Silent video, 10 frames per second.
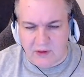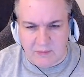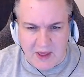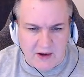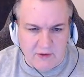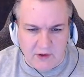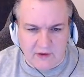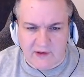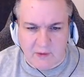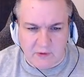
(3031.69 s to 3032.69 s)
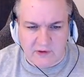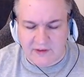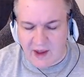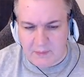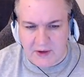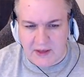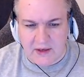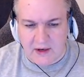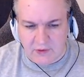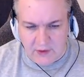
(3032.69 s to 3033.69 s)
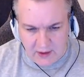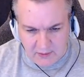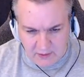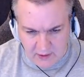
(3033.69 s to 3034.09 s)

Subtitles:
matter though because I wasn't typing in anything.